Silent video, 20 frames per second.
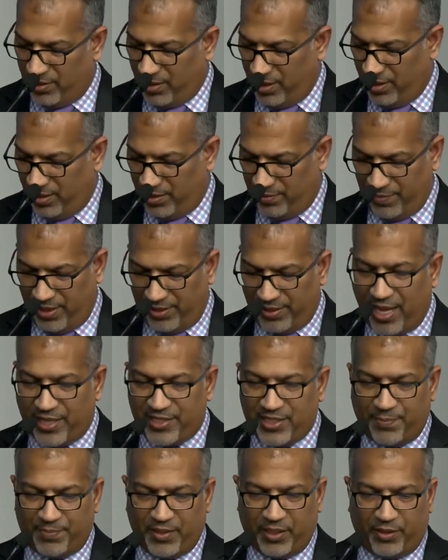And
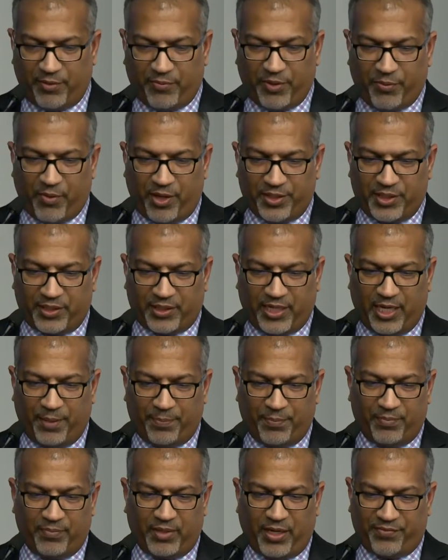that's something that we want to keep
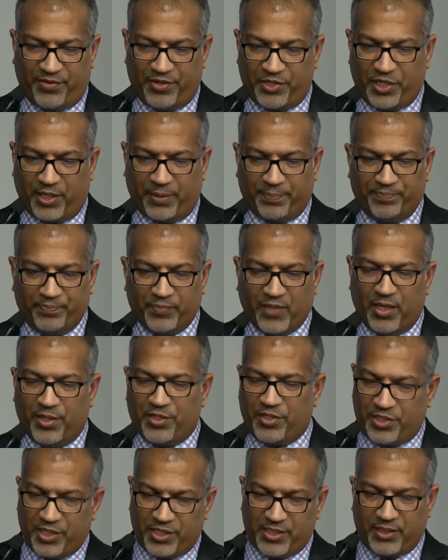leveraging.
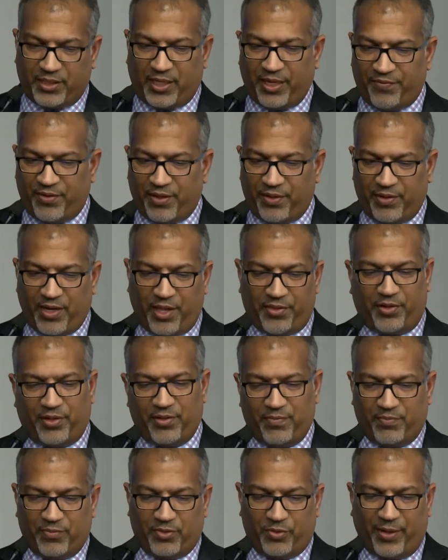So just to give you
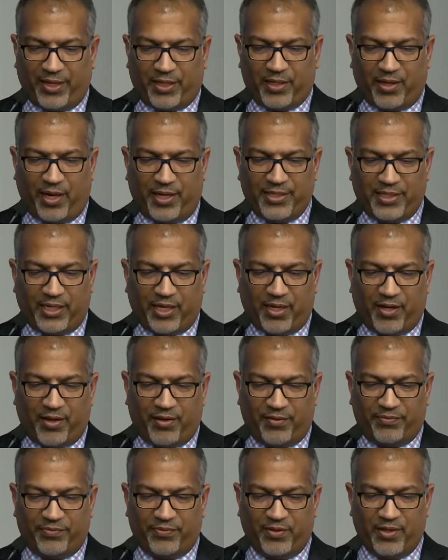another quick idea
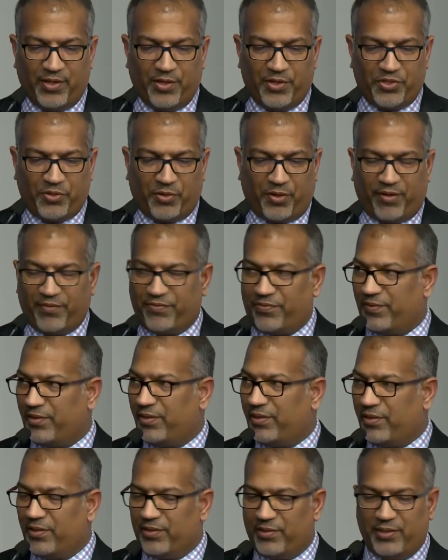of sort of
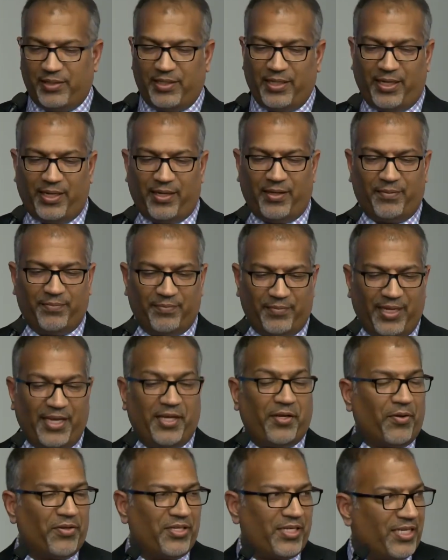the
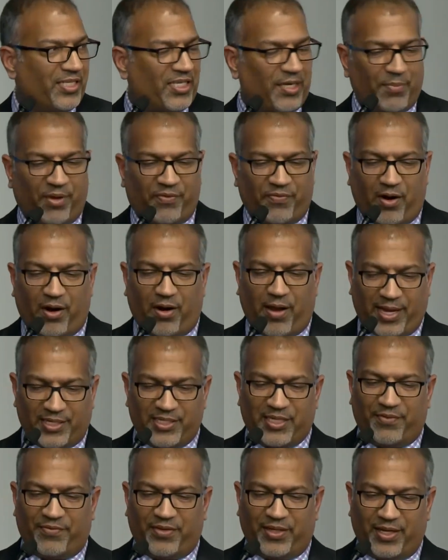ecosystem of our
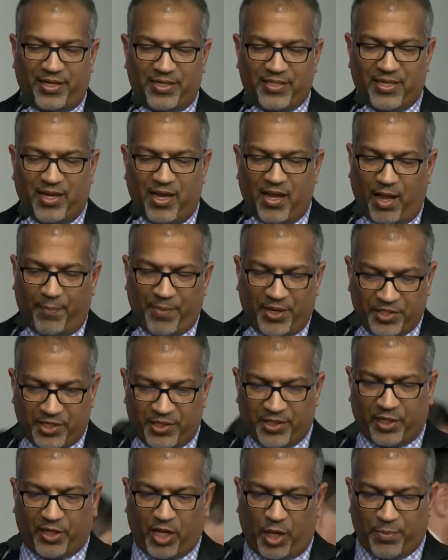activities. I
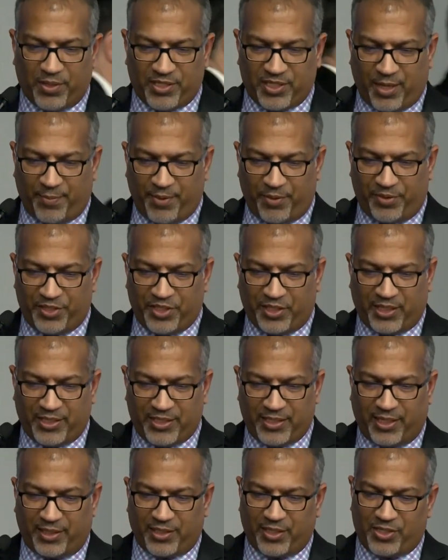mentioned the Global Summit, which you can
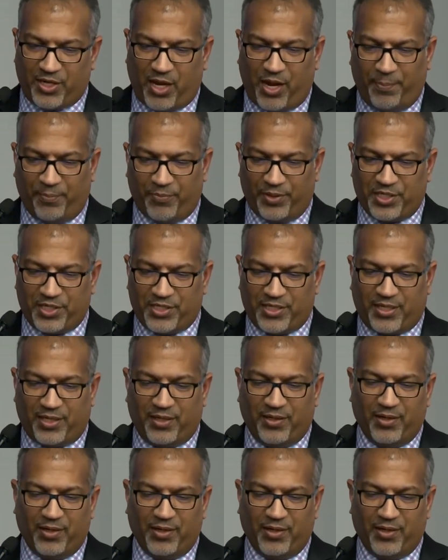see at the top, which is